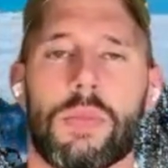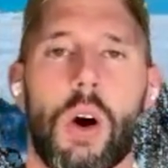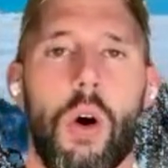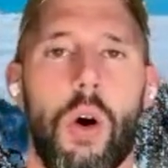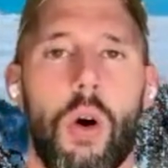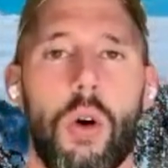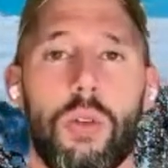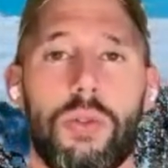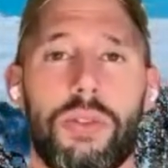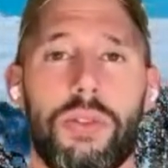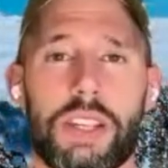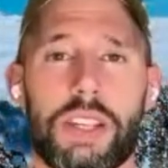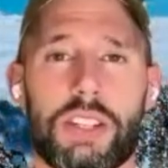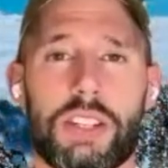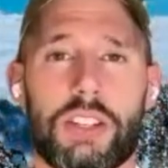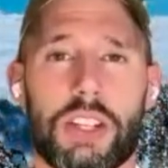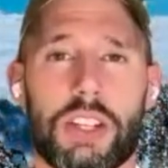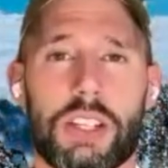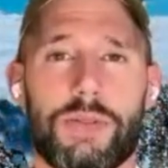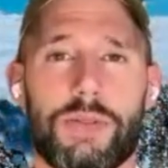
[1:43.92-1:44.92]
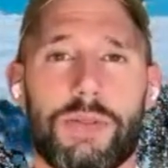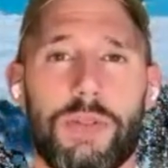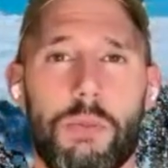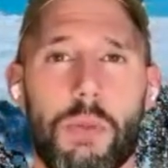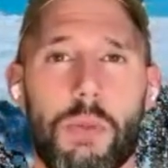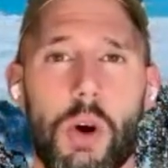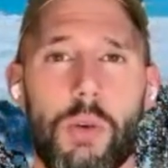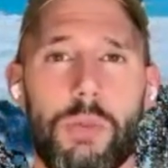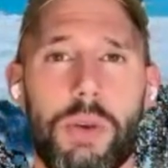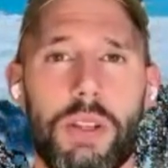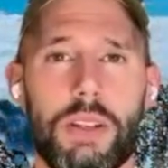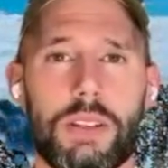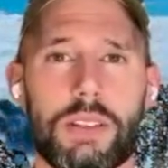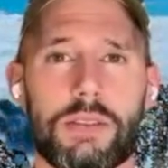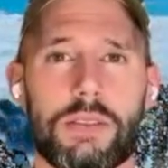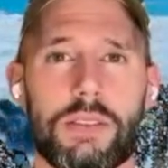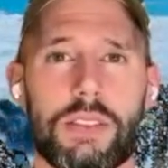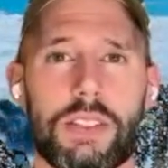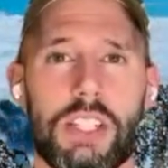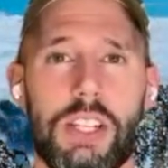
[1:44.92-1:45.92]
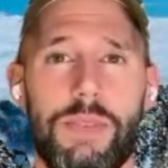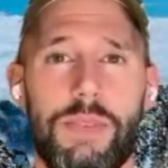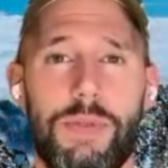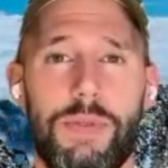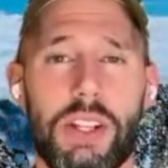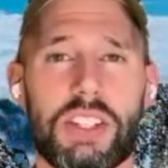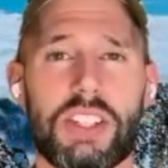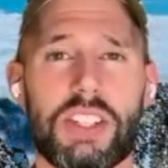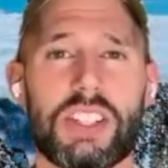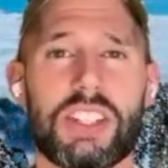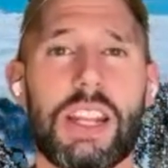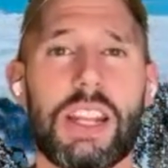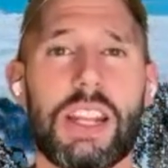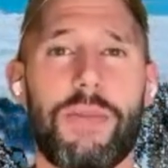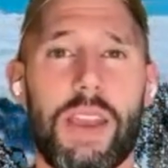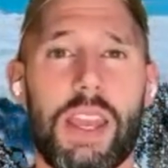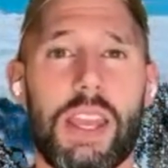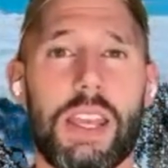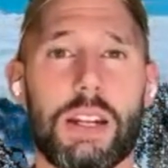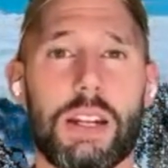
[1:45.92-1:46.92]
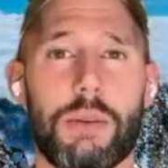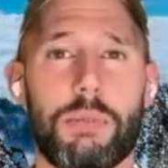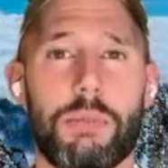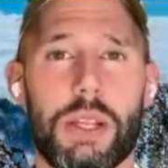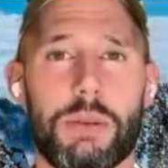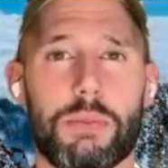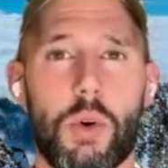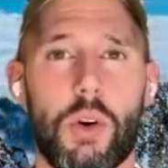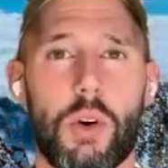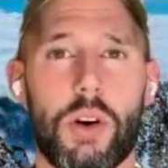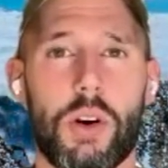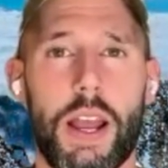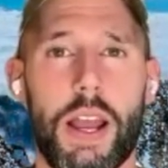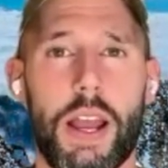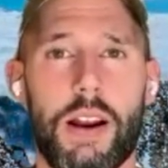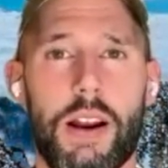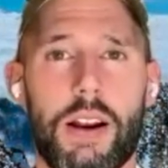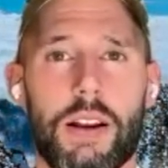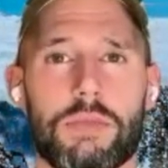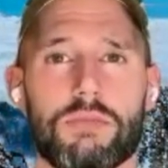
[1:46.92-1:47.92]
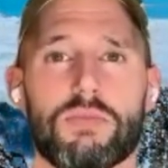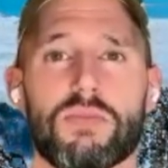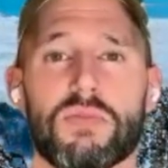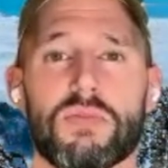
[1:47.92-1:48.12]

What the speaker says: Hold this just for a moment. See if you can sniff in a bit more air.